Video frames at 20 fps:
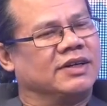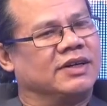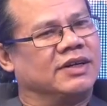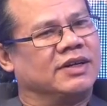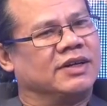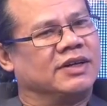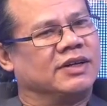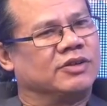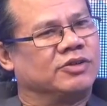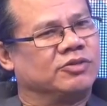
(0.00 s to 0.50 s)

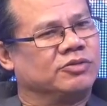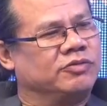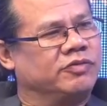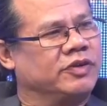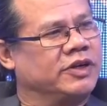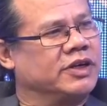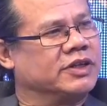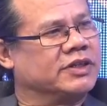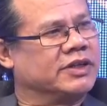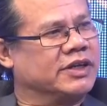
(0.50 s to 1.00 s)
uh, to
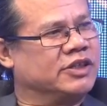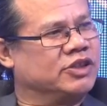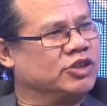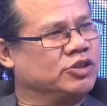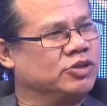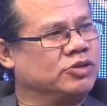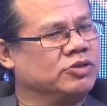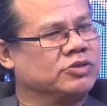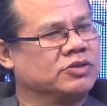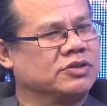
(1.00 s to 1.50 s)
various N G
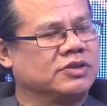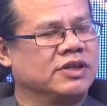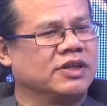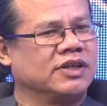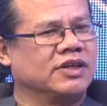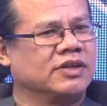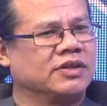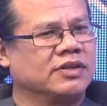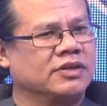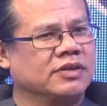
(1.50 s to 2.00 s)
Os, mm.
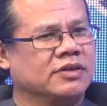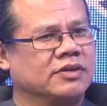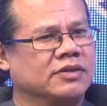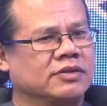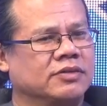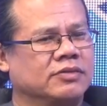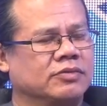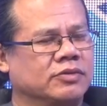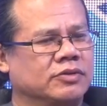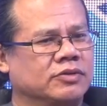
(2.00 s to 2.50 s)
and
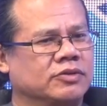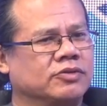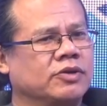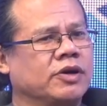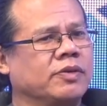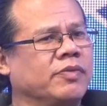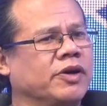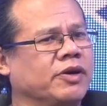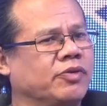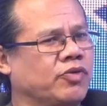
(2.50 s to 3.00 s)
so I
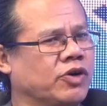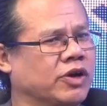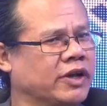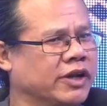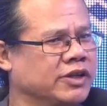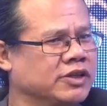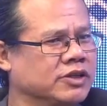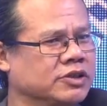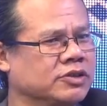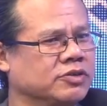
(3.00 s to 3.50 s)
met one
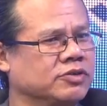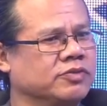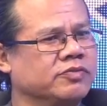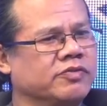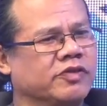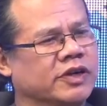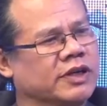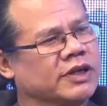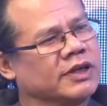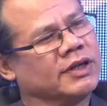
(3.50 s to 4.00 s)
N G O,
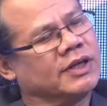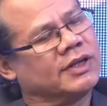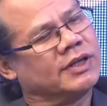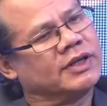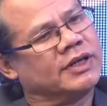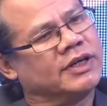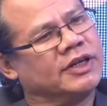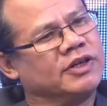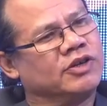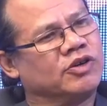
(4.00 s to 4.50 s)
Fraternal
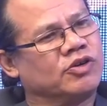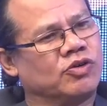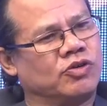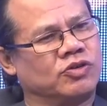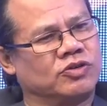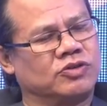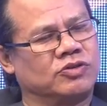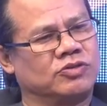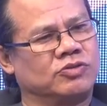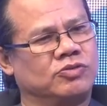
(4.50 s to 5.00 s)
Green
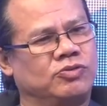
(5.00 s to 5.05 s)
Cross, mm.